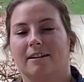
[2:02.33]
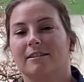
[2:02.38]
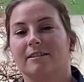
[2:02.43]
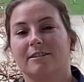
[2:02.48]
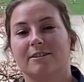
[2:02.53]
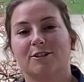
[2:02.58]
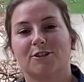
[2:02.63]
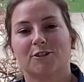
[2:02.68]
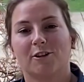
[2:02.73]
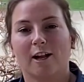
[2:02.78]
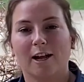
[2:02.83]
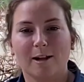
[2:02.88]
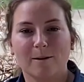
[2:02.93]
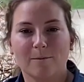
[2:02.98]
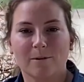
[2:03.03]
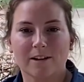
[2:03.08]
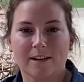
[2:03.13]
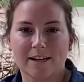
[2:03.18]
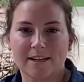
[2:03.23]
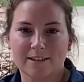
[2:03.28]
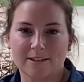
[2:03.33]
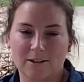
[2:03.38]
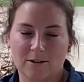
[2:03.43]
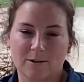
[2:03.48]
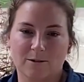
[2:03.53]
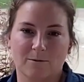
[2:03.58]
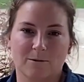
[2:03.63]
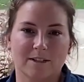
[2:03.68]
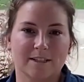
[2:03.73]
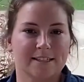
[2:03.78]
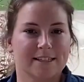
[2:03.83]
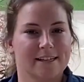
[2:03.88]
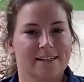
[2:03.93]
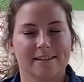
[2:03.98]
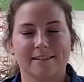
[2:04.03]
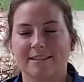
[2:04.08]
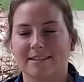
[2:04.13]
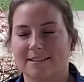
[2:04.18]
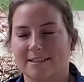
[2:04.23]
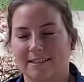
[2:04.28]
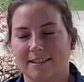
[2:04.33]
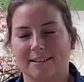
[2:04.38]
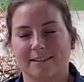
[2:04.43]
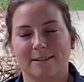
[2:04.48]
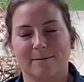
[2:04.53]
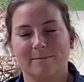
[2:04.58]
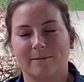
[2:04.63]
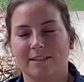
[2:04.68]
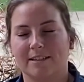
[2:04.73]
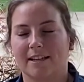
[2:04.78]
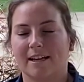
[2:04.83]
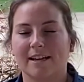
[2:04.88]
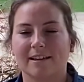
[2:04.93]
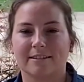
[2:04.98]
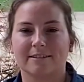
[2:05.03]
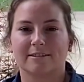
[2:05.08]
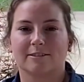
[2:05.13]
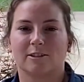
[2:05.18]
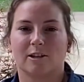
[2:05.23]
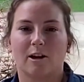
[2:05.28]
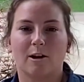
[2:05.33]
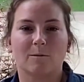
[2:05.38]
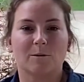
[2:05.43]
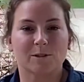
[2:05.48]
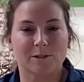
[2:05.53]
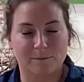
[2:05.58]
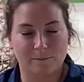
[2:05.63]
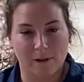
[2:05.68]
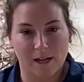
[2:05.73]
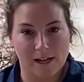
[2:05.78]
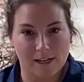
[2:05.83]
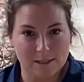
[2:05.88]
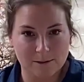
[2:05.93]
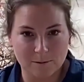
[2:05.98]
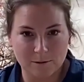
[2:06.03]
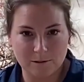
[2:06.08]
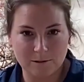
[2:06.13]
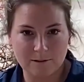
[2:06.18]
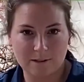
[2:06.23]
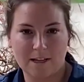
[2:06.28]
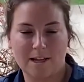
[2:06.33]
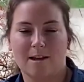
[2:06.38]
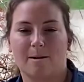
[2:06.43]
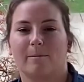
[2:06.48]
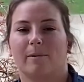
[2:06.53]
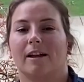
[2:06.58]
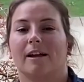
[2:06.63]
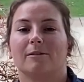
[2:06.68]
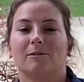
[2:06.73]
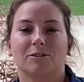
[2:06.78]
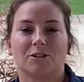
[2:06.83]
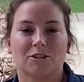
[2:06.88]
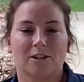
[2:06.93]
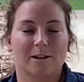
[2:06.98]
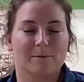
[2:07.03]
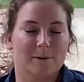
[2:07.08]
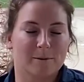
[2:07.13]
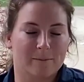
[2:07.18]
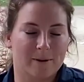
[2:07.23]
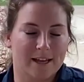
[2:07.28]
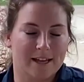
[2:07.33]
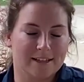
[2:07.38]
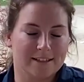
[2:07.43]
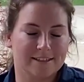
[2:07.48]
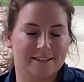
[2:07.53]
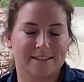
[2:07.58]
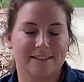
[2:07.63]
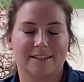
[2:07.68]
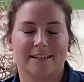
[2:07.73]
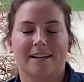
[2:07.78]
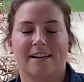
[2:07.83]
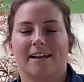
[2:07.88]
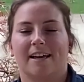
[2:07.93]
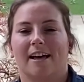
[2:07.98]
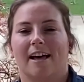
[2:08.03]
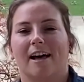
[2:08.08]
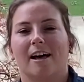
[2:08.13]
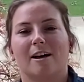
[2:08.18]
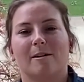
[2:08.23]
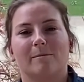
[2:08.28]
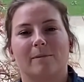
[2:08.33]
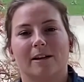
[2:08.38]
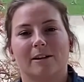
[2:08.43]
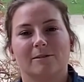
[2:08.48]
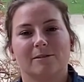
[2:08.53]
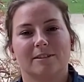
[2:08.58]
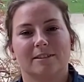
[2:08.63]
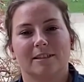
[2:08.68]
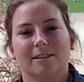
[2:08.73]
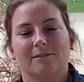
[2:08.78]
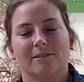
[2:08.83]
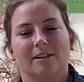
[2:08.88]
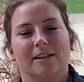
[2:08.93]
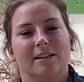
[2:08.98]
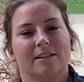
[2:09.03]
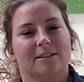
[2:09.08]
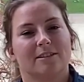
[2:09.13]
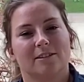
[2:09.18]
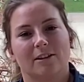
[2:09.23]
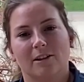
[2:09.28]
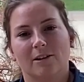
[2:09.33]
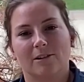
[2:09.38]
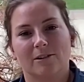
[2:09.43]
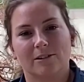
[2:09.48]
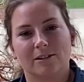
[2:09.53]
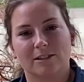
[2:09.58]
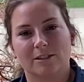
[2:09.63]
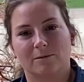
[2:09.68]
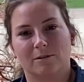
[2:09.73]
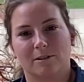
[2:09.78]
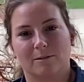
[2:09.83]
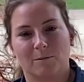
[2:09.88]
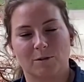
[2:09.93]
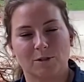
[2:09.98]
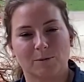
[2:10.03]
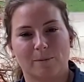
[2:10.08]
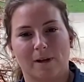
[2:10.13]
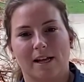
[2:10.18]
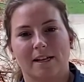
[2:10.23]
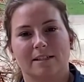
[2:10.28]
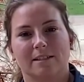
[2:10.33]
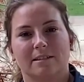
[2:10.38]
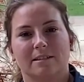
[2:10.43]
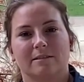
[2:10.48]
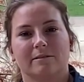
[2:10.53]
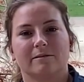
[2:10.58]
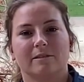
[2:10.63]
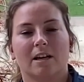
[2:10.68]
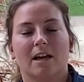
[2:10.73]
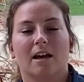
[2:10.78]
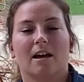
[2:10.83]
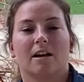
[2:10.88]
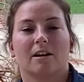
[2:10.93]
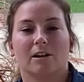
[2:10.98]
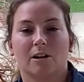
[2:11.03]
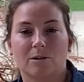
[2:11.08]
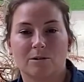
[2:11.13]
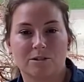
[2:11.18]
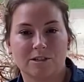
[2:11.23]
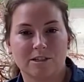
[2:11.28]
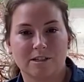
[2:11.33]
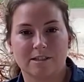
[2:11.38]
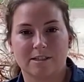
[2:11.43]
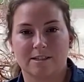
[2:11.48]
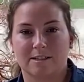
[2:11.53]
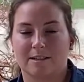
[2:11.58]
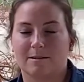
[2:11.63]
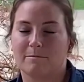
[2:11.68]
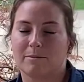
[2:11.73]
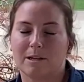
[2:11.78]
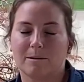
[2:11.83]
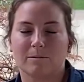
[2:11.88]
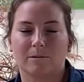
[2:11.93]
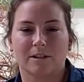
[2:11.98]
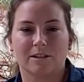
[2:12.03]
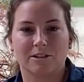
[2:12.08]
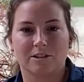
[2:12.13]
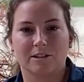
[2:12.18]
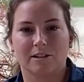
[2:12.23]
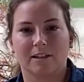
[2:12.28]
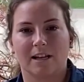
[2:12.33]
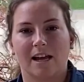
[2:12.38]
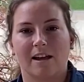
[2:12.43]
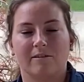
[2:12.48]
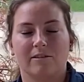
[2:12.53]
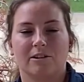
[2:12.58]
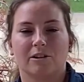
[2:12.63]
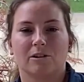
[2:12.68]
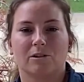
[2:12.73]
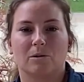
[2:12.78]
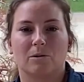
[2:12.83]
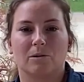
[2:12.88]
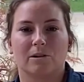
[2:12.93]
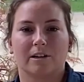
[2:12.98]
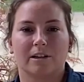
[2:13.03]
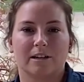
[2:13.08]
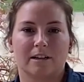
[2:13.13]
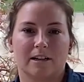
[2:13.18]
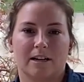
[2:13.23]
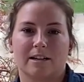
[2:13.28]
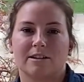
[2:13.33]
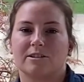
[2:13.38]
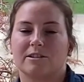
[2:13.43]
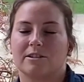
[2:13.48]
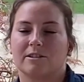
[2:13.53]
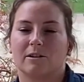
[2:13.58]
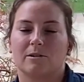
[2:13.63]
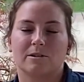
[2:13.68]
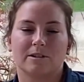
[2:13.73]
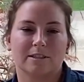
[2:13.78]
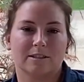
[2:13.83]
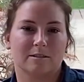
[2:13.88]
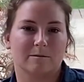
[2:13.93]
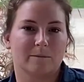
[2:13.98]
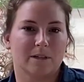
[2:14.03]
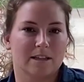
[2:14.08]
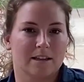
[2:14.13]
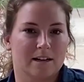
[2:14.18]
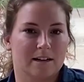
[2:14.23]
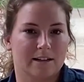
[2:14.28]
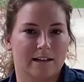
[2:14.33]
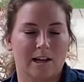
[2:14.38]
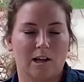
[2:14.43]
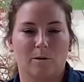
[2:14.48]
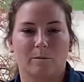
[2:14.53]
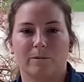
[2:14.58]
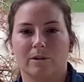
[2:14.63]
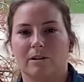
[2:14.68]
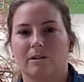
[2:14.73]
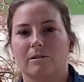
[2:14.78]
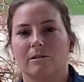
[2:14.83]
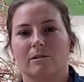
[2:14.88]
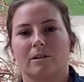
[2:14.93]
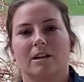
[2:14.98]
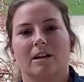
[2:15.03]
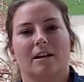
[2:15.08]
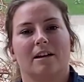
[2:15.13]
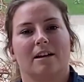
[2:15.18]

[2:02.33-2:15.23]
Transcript: To describe Renee Sloan in one sentence is something that's almost impossible, but I will try my best. I would say Renee Sloan is one of the most positive coaches and people that you could have in your corner, and she's always going to be there to help you